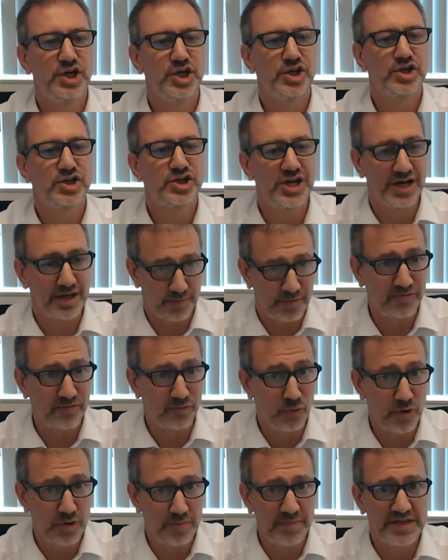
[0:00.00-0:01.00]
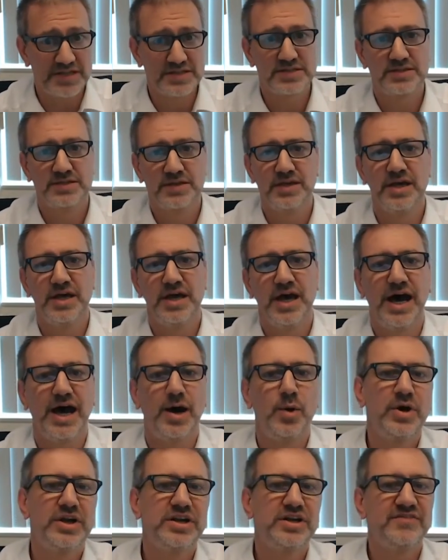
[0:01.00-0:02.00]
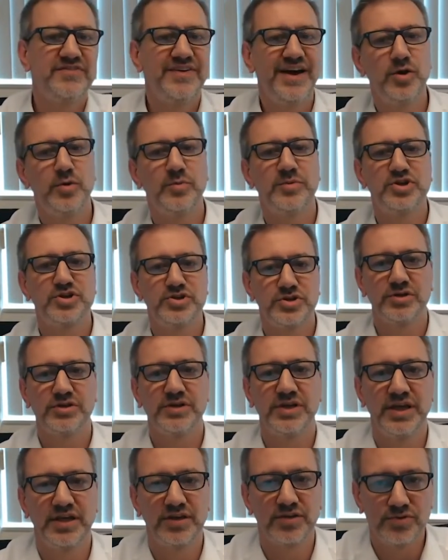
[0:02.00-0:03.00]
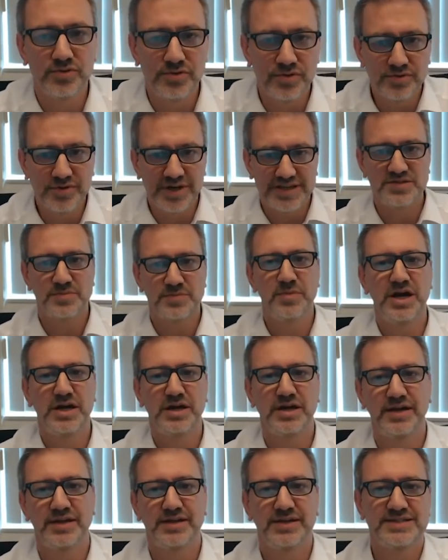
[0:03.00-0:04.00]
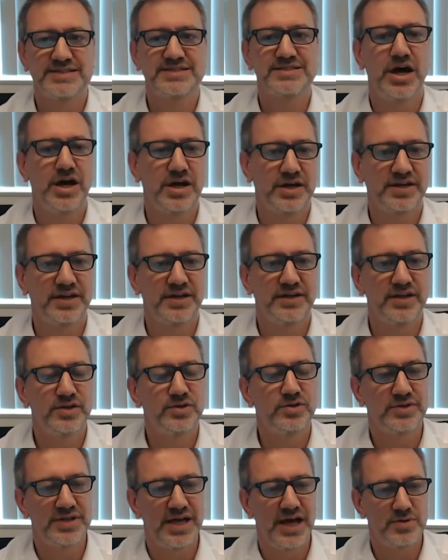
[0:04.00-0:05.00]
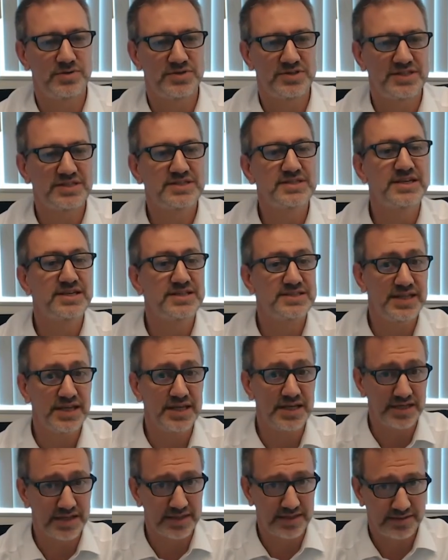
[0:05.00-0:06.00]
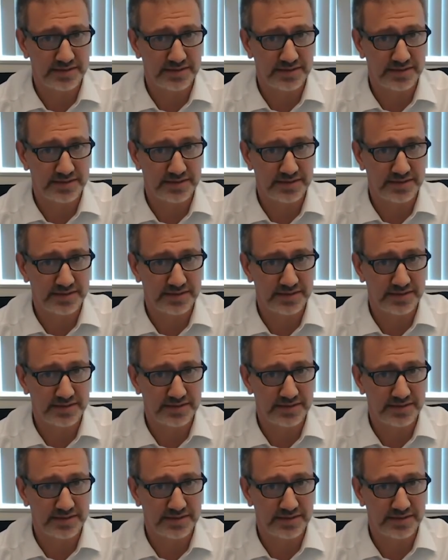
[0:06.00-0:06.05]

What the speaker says: tire performance. Our development journey to US market started in 2016.